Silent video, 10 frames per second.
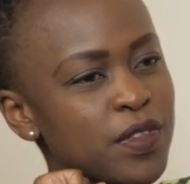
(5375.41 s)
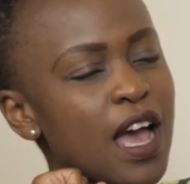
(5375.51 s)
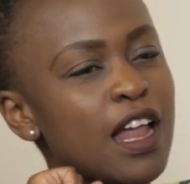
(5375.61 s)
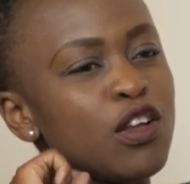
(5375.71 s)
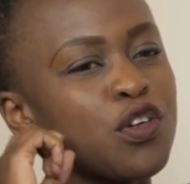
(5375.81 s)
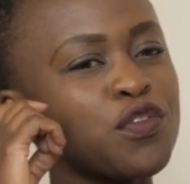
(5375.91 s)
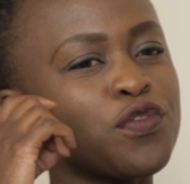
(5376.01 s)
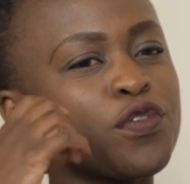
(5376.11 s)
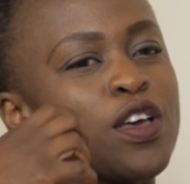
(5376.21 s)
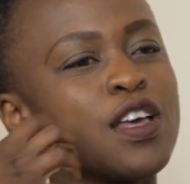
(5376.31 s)
a lot
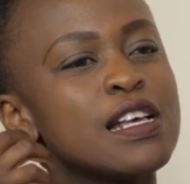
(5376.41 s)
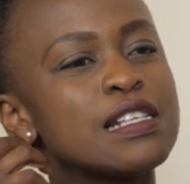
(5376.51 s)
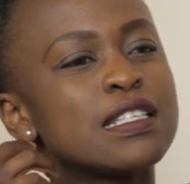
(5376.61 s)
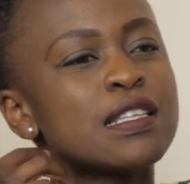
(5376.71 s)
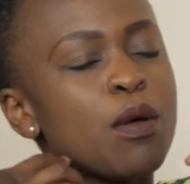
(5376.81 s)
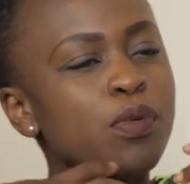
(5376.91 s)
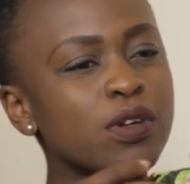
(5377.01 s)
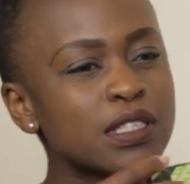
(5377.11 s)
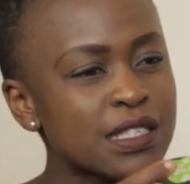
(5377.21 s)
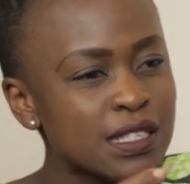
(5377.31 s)
of
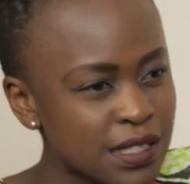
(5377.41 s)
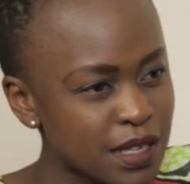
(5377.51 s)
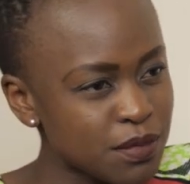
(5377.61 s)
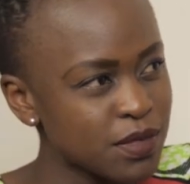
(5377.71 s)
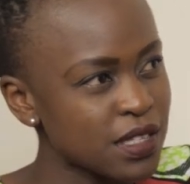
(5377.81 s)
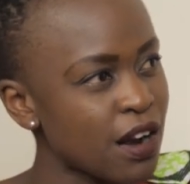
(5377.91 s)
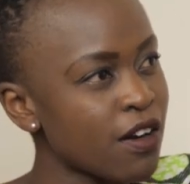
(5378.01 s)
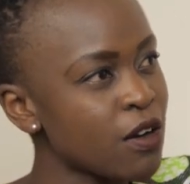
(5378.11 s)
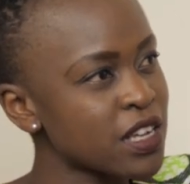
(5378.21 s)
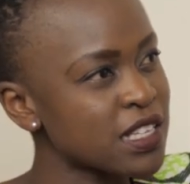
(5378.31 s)
support systems
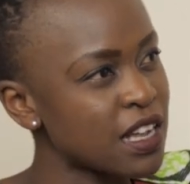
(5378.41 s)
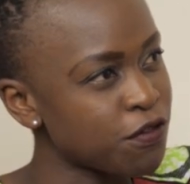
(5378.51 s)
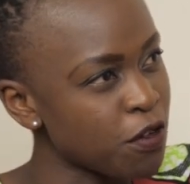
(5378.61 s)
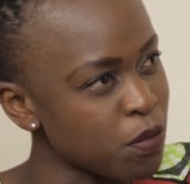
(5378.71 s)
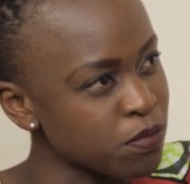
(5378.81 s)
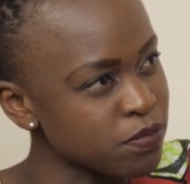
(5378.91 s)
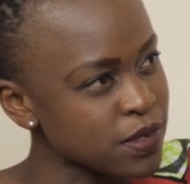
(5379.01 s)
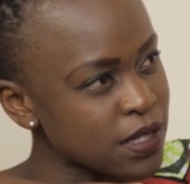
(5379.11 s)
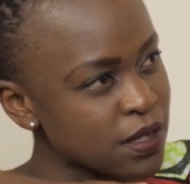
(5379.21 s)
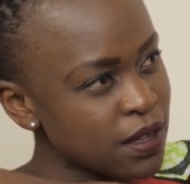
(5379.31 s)
around us that
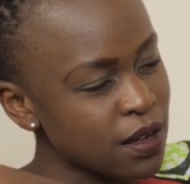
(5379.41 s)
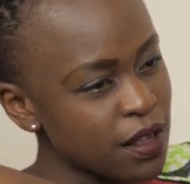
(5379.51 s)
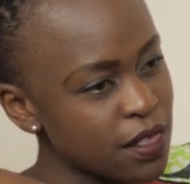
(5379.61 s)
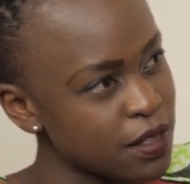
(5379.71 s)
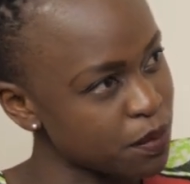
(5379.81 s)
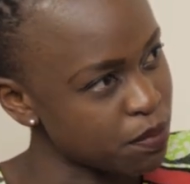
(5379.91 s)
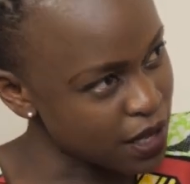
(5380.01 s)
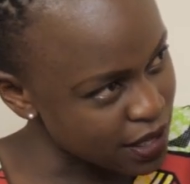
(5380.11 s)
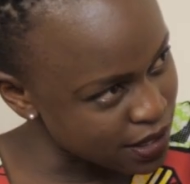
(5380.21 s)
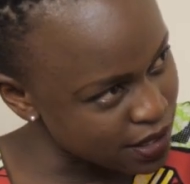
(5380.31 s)
forms the
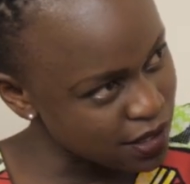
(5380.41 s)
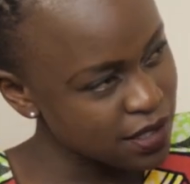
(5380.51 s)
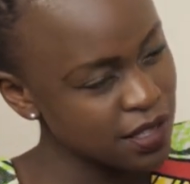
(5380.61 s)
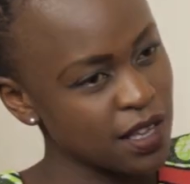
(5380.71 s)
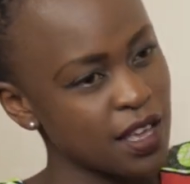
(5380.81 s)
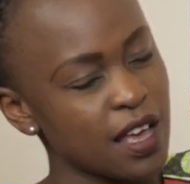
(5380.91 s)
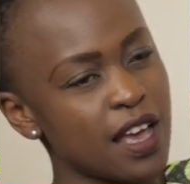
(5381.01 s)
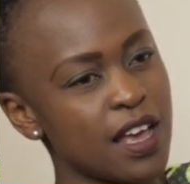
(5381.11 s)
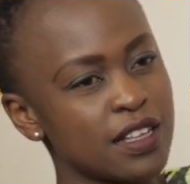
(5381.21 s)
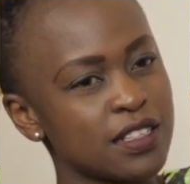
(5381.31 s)
base. Mm.
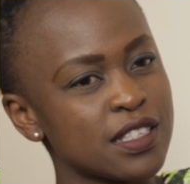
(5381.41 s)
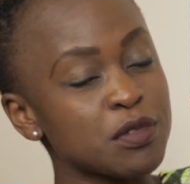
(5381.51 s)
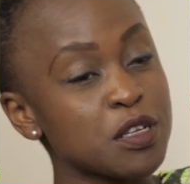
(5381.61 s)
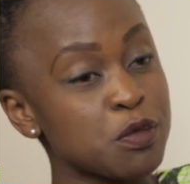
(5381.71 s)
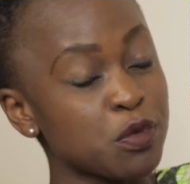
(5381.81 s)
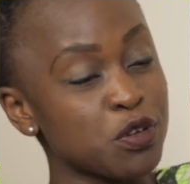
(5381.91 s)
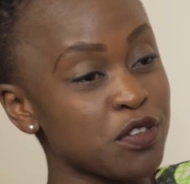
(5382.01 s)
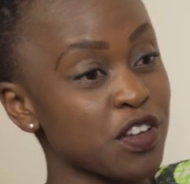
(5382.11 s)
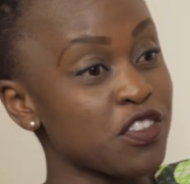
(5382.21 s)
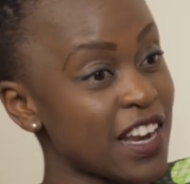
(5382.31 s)
And sometimes people don't
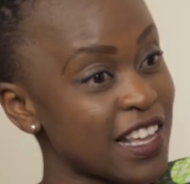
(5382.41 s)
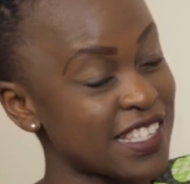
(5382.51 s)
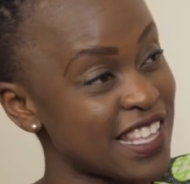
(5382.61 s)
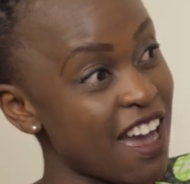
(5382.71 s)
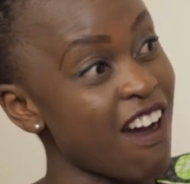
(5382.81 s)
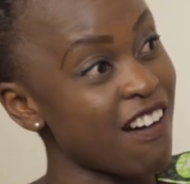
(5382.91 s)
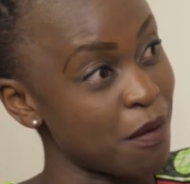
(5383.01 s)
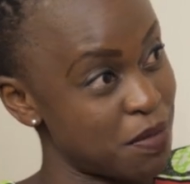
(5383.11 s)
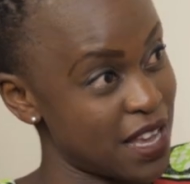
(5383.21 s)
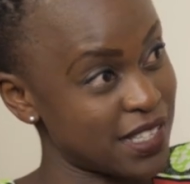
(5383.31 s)
even realize they are a
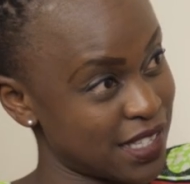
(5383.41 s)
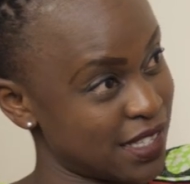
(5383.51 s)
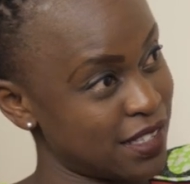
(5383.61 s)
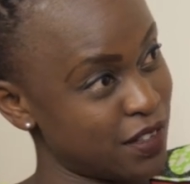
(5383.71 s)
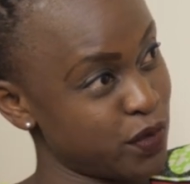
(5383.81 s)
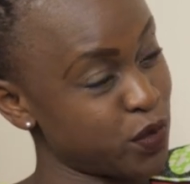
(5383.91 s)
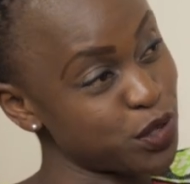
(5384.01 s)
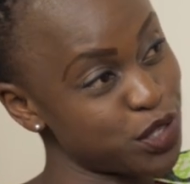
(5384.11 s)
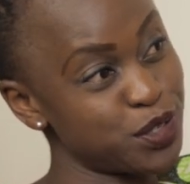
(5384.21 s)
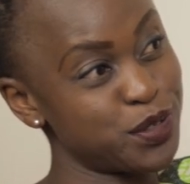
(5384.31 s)
base for
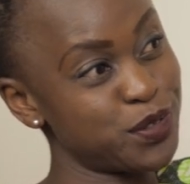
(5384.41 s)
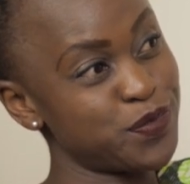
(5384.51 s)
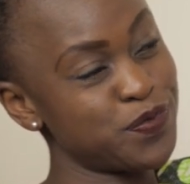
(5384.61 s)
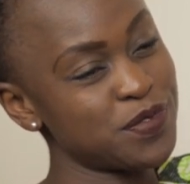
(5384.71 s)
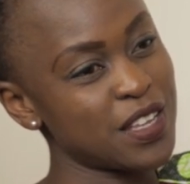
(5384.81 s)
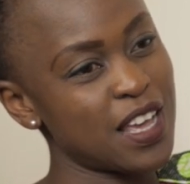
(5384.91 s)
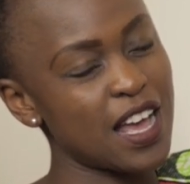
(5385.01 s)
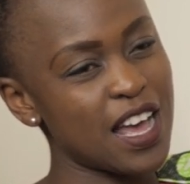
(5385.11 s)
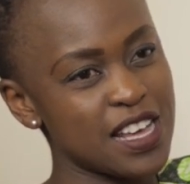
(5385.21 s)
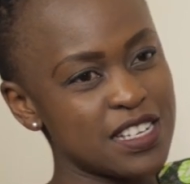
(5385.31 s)
you. Mm.
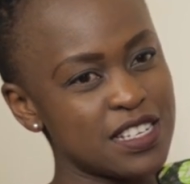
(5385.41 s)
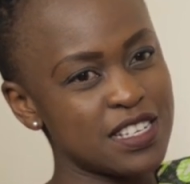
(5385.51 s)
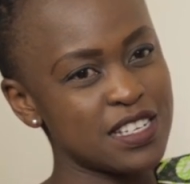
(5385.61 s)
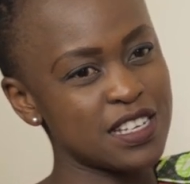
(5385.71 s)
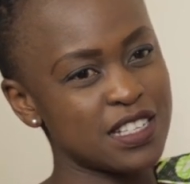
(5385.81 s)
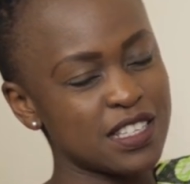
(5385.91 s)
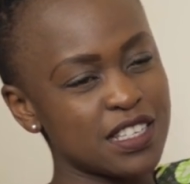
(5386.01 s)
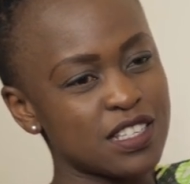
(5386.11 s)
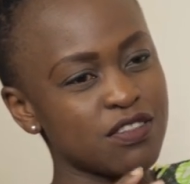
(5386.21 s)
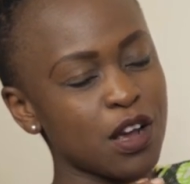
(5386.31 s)
And
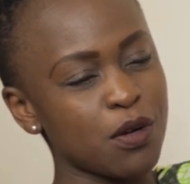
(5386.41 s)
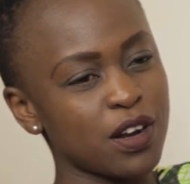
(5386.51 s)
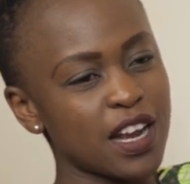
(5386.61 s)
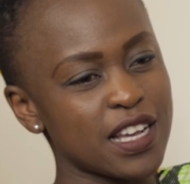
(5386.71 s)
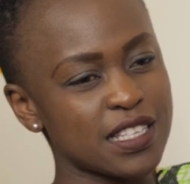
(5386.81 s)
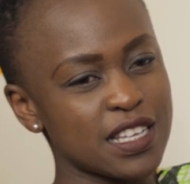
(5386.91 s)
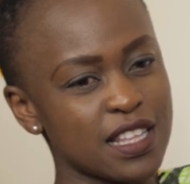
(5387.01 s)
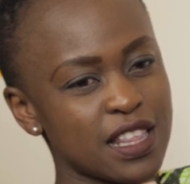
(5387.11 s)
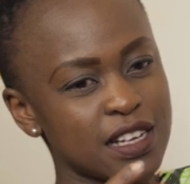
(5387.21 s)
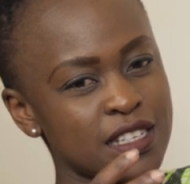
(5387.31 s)
it's
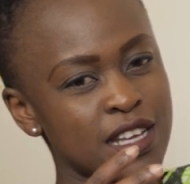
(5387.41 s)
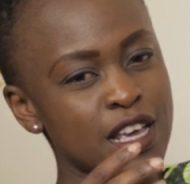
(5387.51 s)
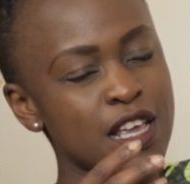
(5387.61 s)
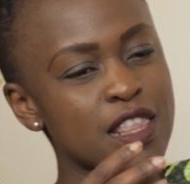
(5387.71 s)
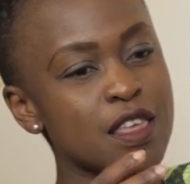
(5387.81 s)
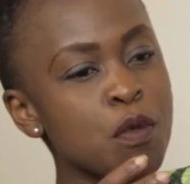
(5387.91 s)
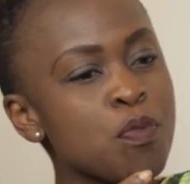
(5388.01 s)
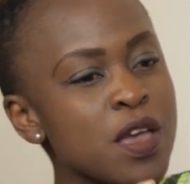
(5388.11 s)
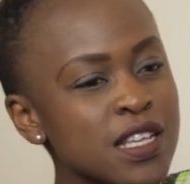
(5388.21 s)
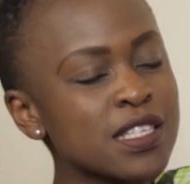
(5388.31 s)
recognizing that the
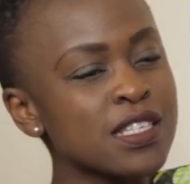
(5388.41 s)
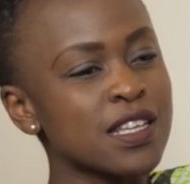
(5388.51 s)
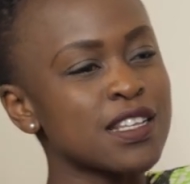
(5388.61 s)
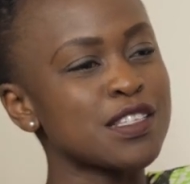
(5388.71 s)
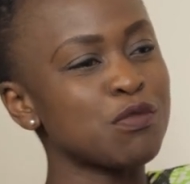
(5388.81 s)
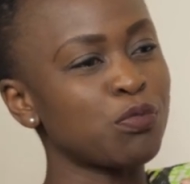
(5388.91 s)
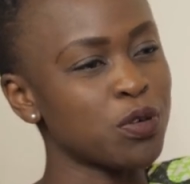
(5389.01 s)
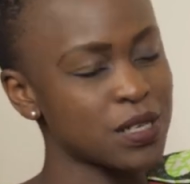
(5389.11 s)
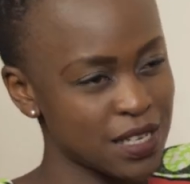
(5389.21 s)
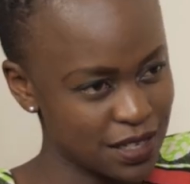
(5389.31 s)
base is as
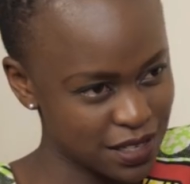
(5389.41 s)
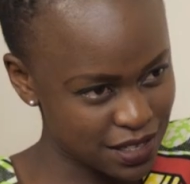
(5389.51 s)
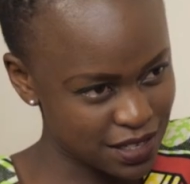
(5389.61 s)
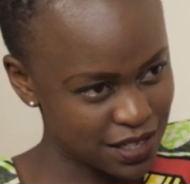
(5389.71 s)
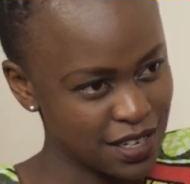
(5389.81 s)
important